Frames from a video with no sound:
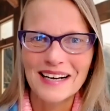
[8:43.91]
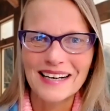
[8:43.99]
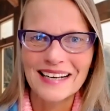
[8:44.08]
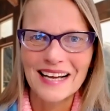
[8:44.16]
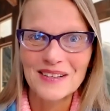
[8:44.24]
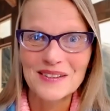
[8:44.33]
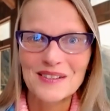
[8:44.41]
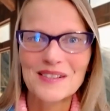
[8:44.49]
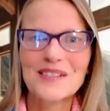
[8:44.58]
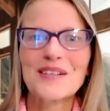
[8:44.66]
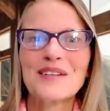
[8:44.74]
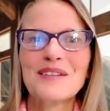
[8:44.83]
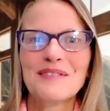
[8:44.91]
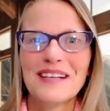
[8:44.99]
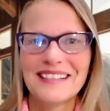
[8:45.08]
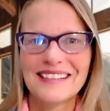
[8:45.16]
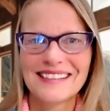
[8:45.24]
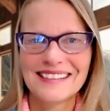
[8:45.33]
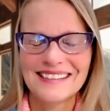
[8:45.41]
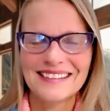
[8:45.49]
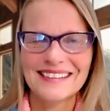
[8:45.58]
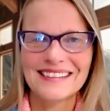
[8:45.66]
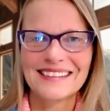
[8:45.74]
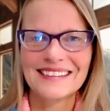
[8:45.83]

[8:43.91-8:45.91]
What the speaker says: right now to surface.